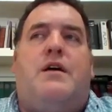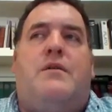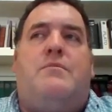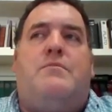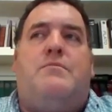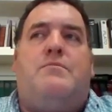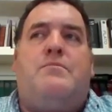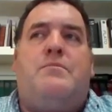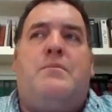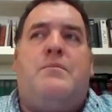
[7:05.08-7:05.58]

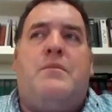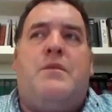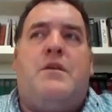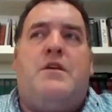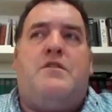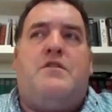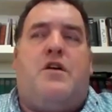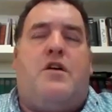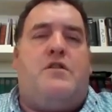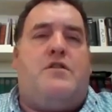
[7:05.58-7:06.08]

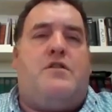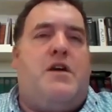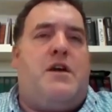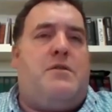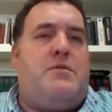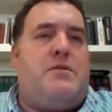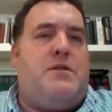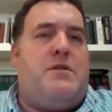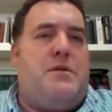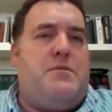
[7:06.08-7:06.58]

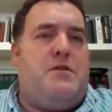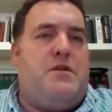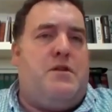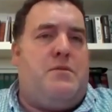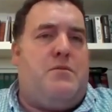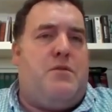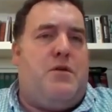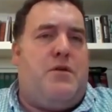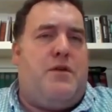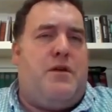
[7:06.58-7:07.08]
Shawshank
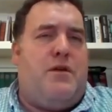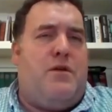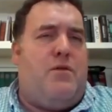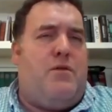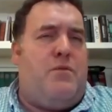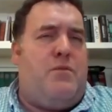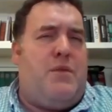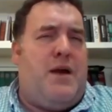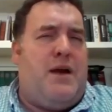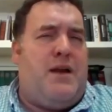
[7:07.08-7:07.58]
Redemption, where the
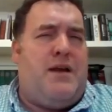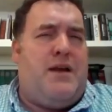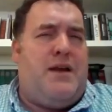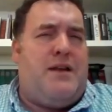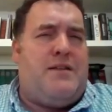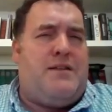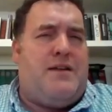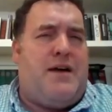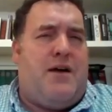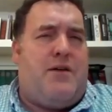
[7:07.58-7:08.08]
old man, he
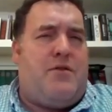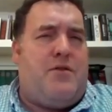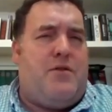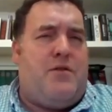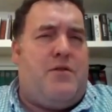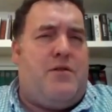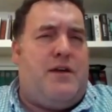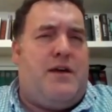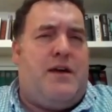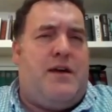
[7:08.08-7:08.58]
gets out
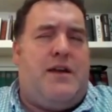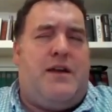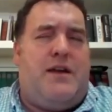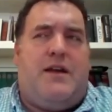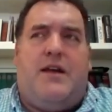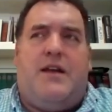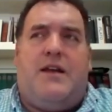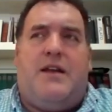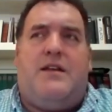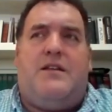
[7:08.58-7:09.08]
early, and
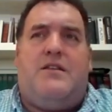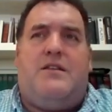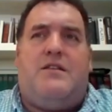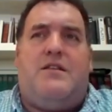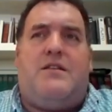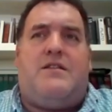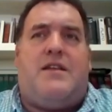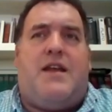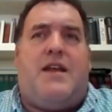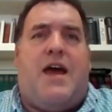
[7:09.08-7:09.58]
he
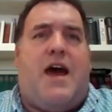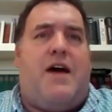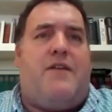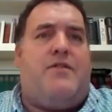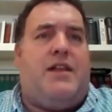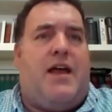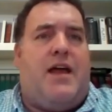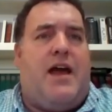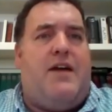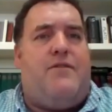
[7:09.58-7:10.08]
doesn't have
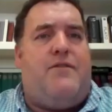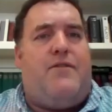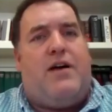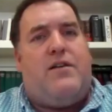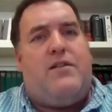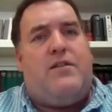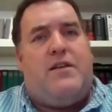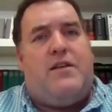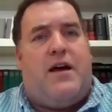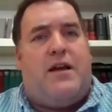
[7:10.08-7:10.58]
a life
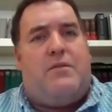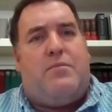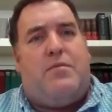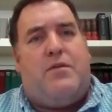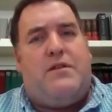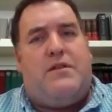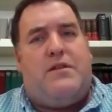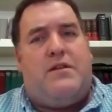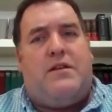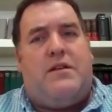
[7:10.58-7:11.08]
outside of
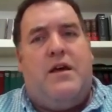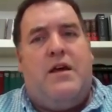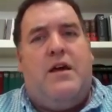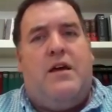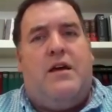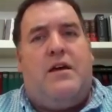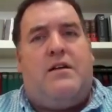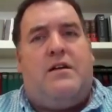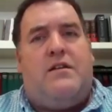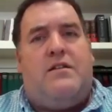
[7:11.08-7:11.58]
prison
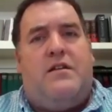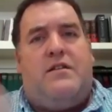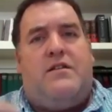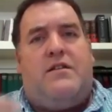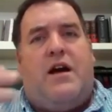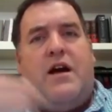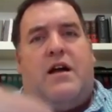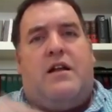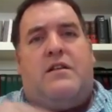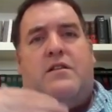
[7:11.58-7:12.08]
because
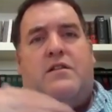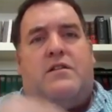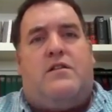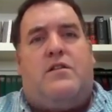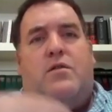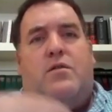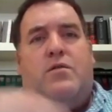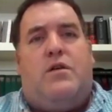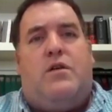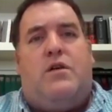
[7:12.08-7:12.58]
he's gotten
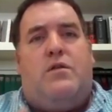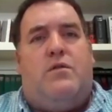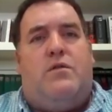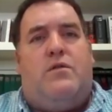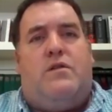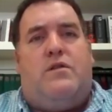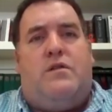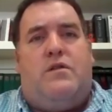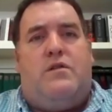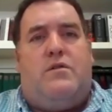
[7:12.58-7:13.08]
so
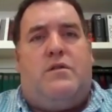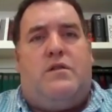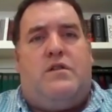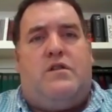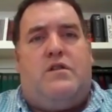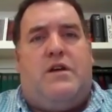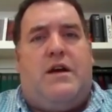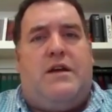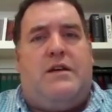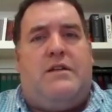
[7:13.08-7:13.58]
used to the
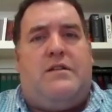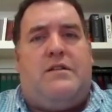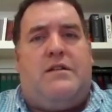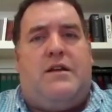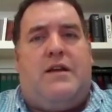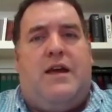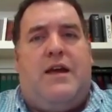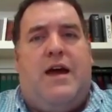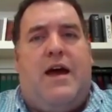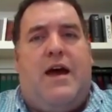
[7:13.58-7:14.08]
chains
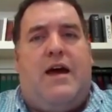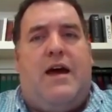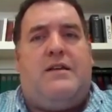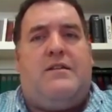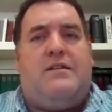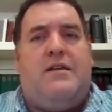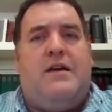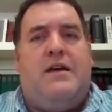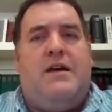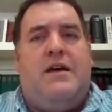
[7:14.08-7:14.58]
that he
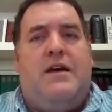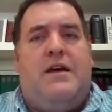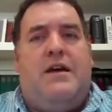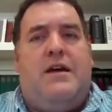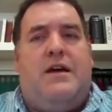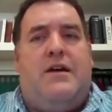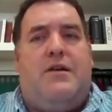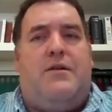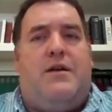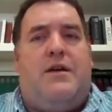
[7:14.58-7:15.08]
has.
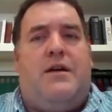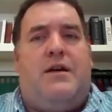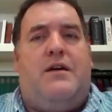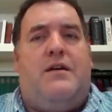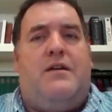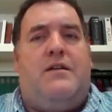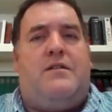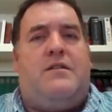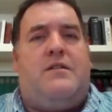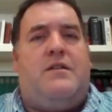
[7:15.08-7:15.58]
Here it
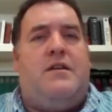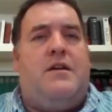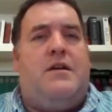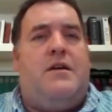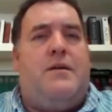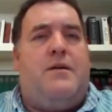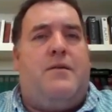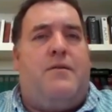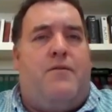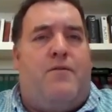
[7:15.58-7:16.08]
is.
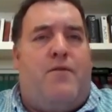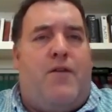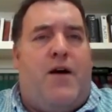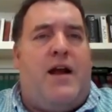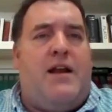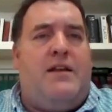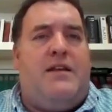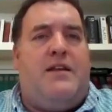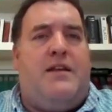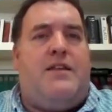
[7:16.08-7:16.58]

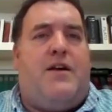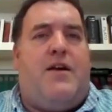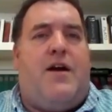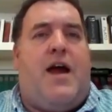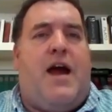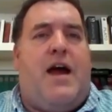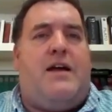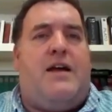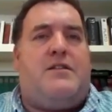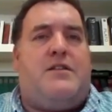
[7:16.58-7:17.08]
Finally,
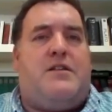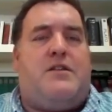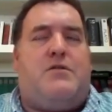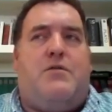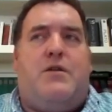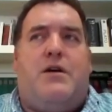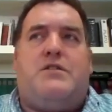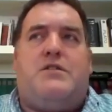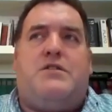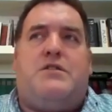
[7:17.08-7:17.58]
they're asked a
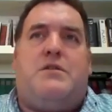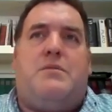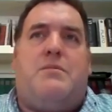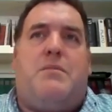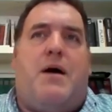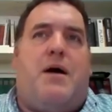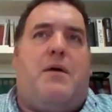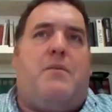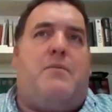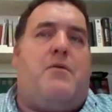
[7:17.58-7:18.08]
question
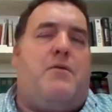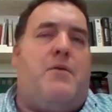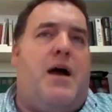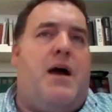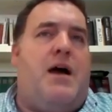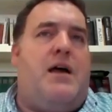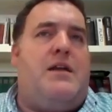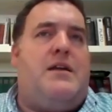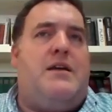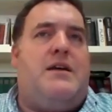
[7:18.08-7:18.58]
about
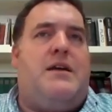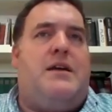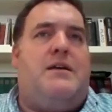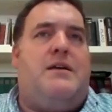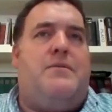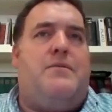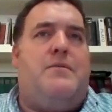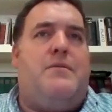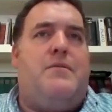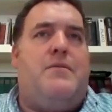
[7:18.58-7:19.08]

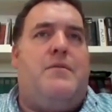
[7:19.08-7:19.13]
morality